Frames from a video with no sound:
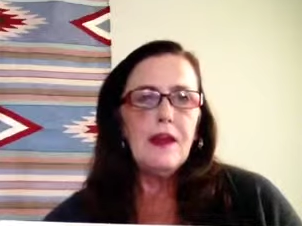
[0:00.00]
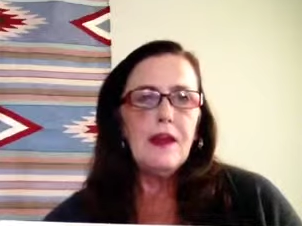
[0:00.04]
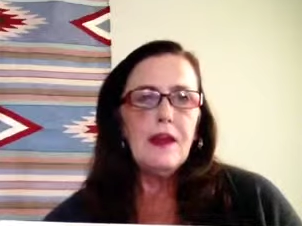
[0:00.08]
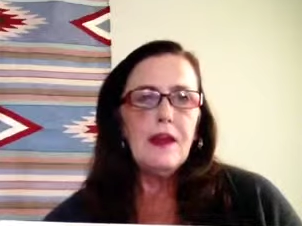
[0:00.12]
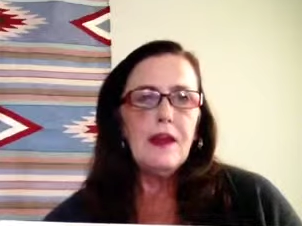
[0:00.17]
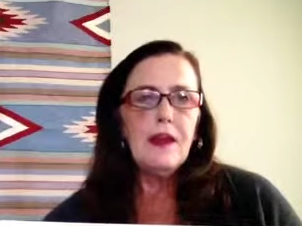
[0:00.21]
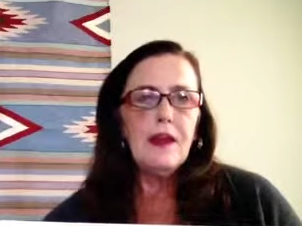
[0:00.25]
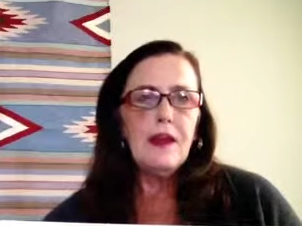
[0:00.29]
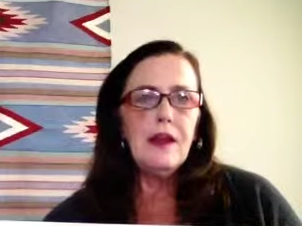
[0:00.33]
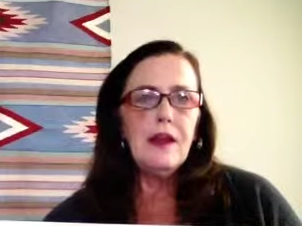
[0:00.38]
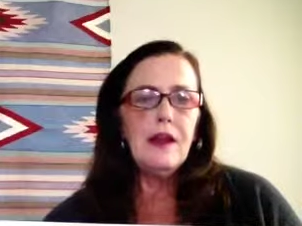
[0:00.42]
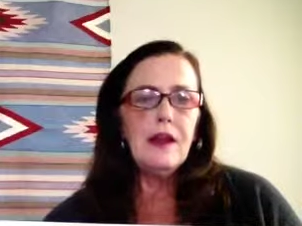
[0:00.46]

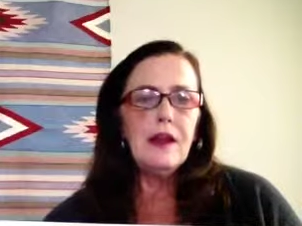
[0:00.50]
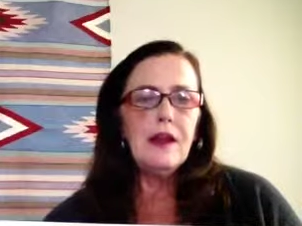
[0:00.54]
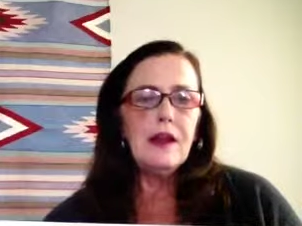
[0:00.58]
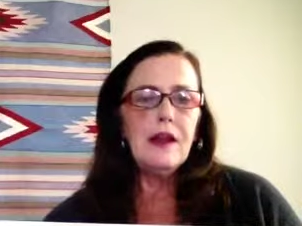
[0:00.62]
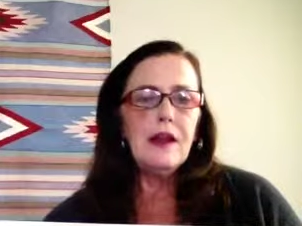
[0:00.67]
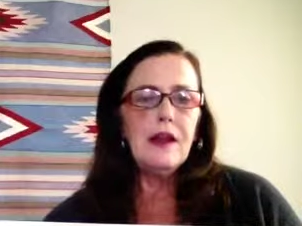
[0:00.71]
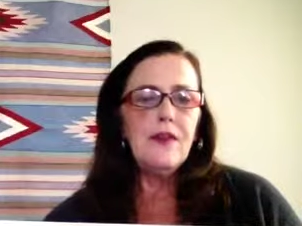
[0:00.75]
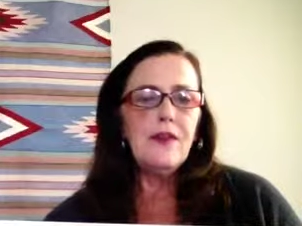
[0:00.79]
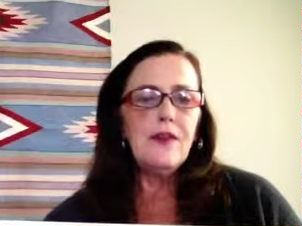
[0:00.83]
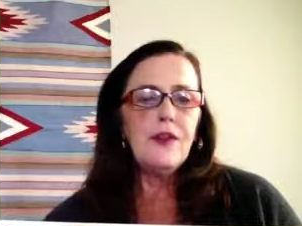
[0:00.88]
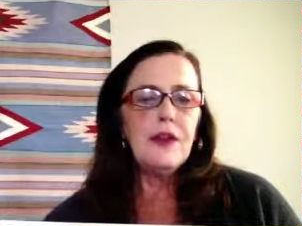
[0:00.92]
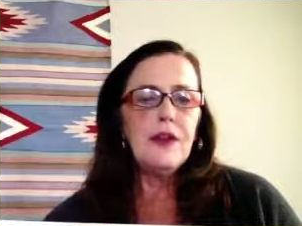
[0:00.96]
In
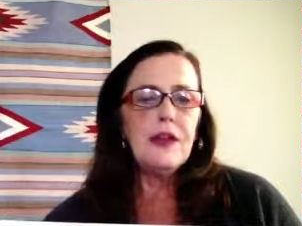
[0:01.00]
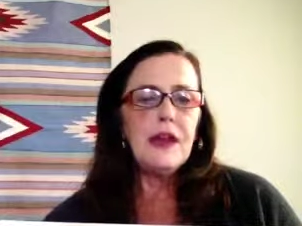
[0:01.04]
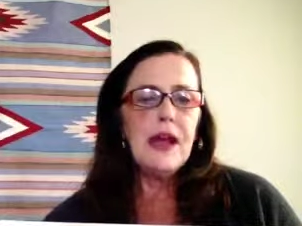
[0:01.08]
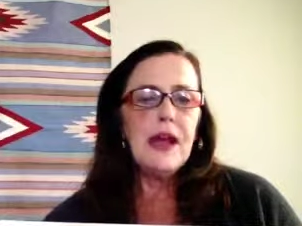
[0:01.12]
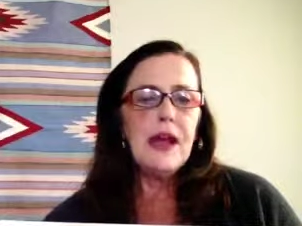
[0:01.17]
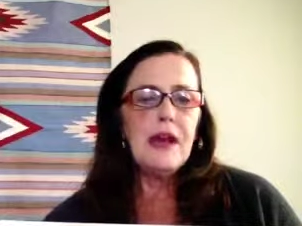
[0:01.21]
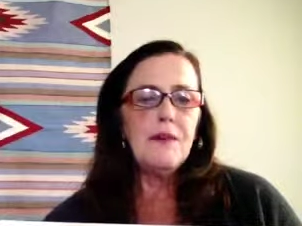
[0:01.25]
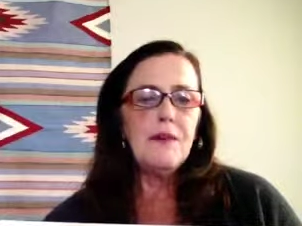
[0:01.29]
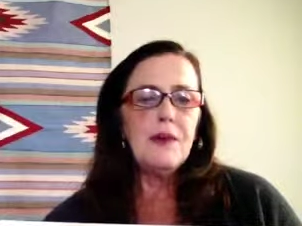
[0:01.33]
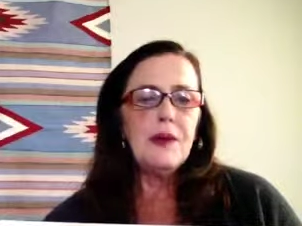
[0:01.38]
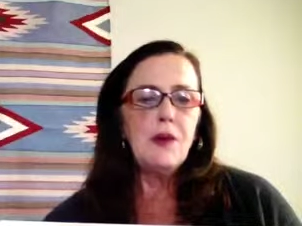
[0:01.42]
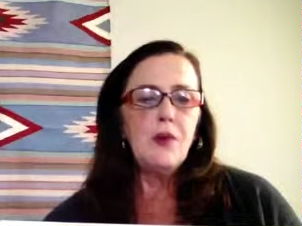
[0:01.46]
Clayful
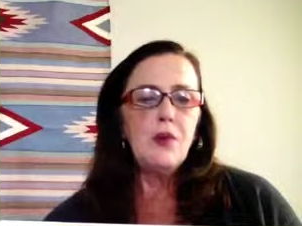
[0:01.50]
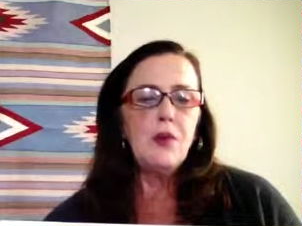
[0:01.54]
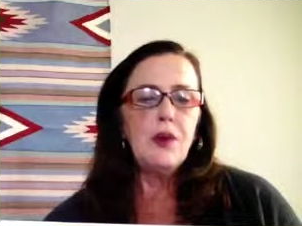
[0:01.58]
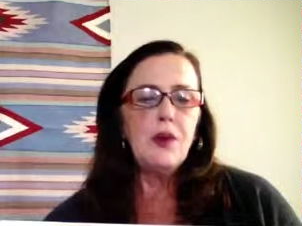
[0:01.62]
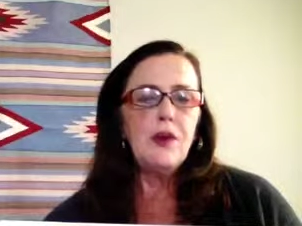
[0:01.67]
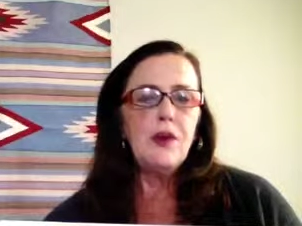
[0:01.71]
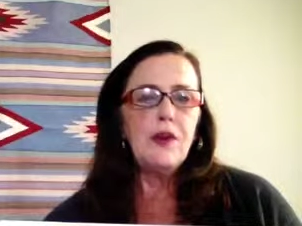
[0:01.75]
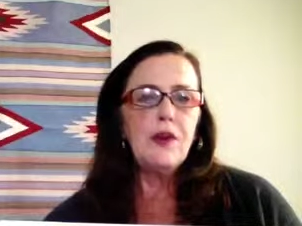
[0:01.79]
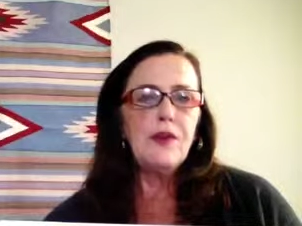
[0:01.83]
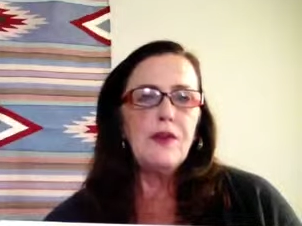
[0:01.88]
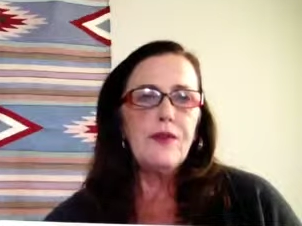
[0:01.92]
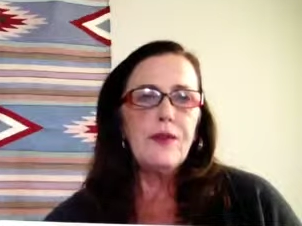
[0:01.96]
Anatomy, we're
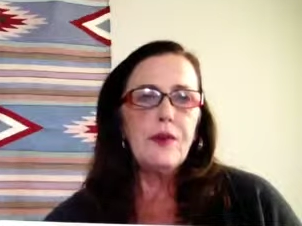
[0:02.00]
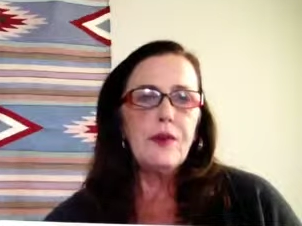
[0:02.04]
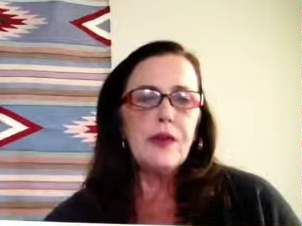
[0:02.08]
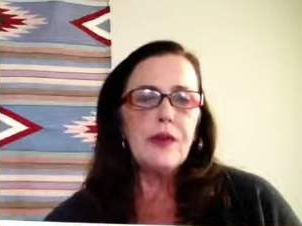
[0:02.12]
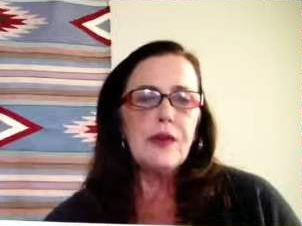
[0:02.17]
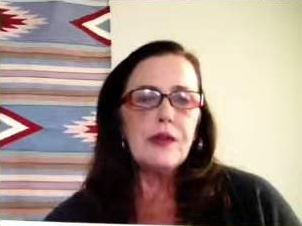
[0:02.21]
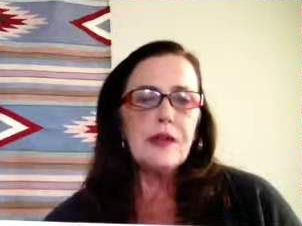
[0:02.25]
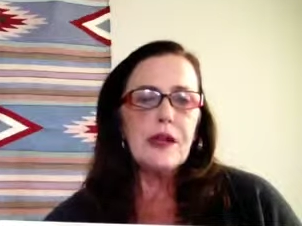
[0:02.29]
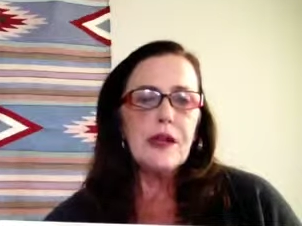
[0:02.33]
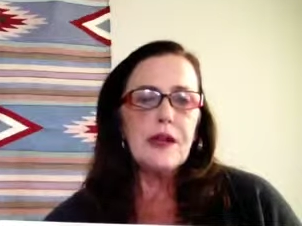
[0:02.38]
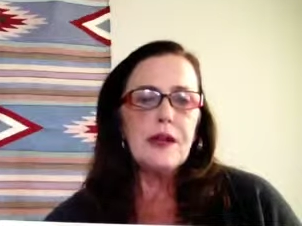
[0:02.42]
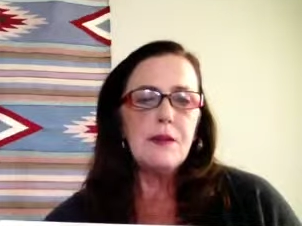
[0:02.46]
going to focus
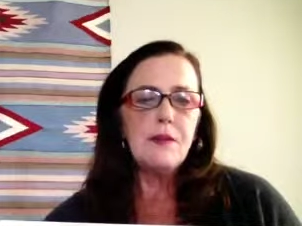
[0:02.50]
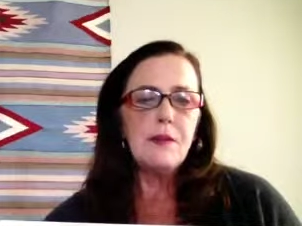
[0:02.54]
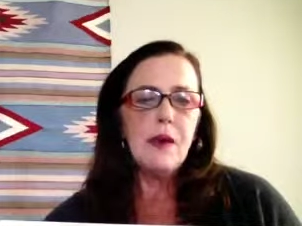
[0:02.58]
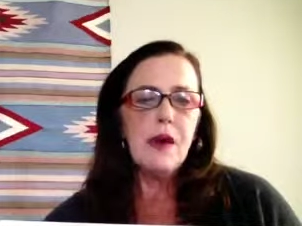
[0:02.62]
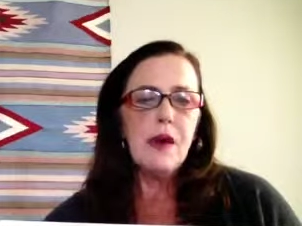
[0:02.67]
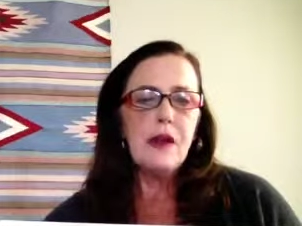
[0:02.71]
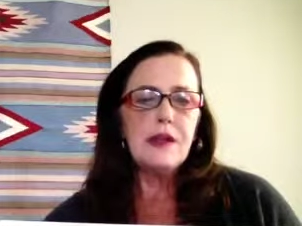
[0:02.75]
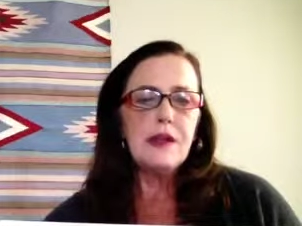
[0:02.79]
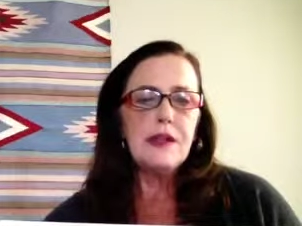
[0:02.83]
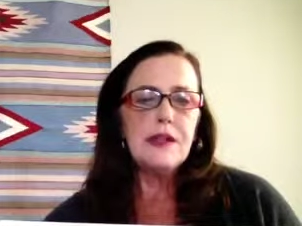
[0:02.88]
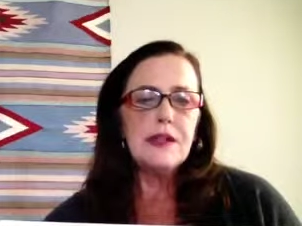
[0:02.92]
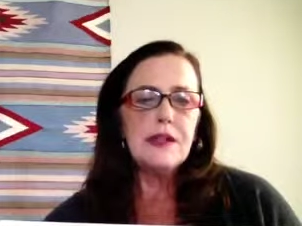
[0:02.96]
on the
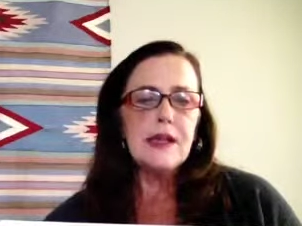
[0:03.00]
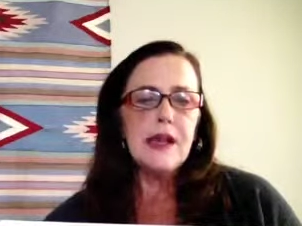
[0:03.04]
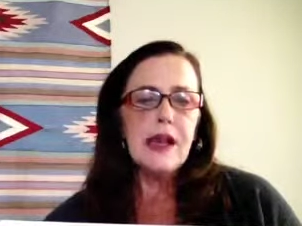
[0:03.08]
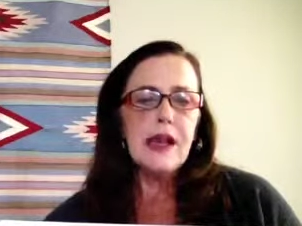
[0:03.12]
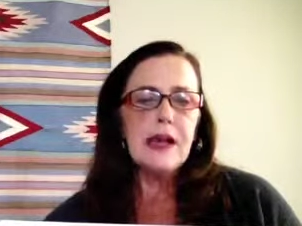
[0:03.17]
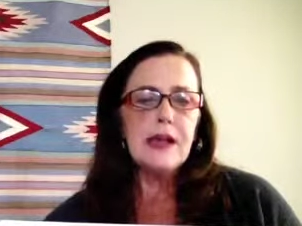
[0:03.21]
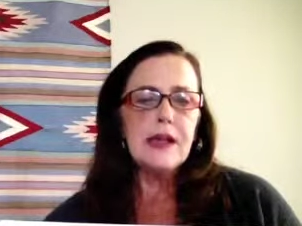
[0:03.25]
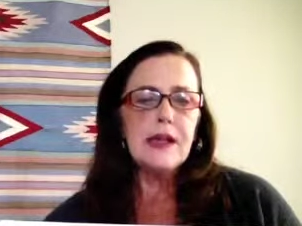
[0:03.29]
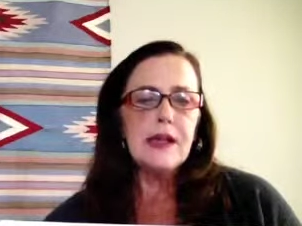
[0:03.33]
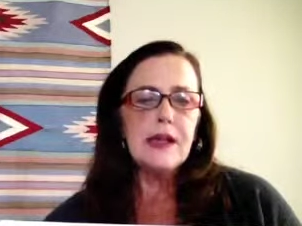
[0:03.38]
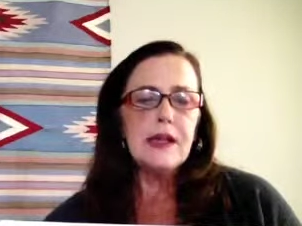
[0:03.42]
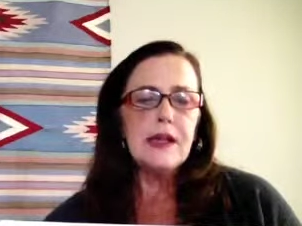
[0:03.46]
ball and
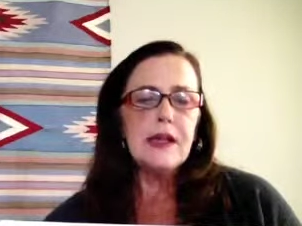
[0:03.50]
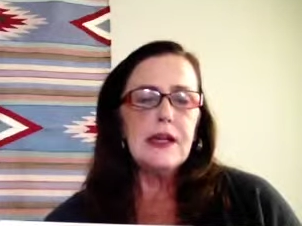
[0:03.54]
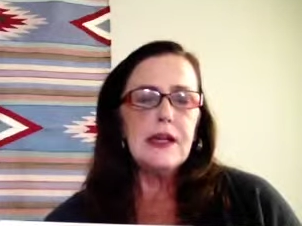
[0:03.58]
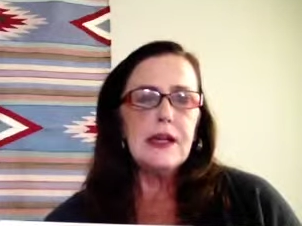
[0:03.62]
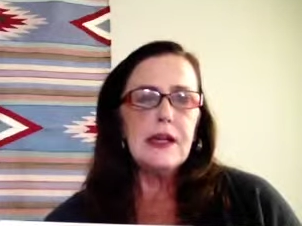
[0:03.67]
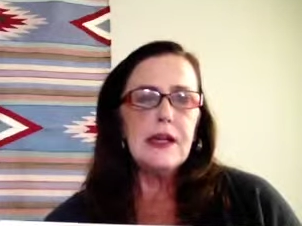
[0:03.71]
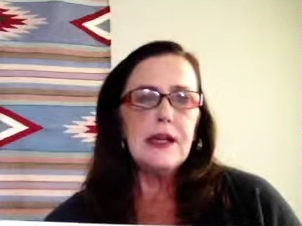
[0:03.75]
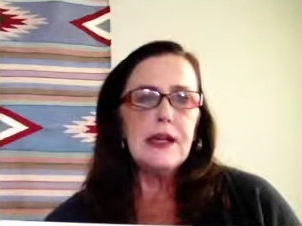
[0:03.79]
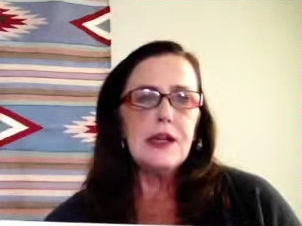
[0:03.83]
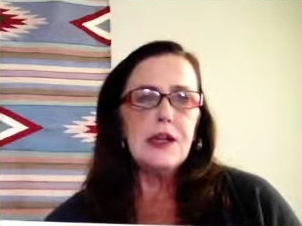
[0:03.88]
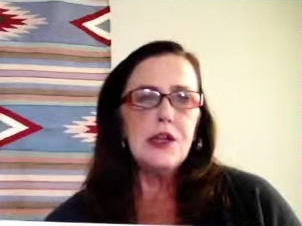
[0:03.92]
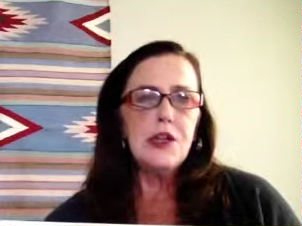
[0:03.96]
socket,
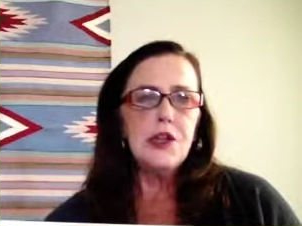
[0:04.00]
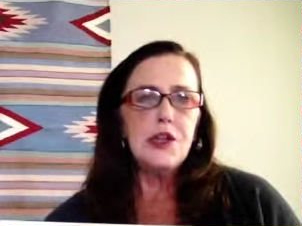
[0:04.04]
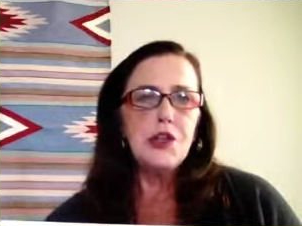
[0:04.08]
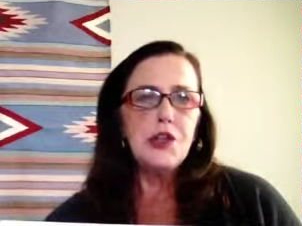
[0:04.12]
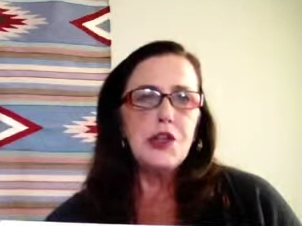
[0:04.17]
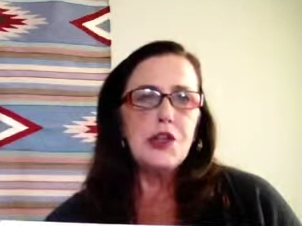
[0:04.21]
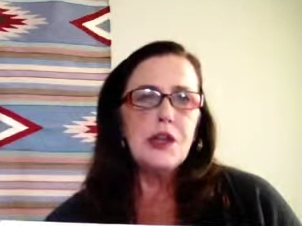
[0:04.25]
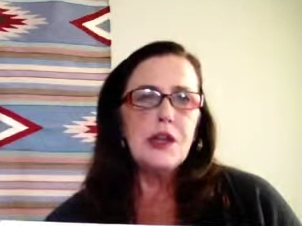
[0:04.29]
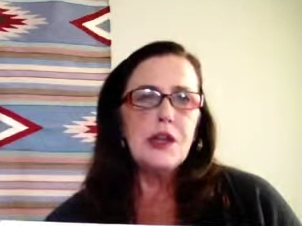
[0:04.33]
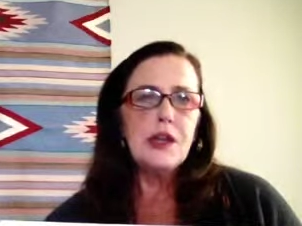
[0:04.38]
hinge,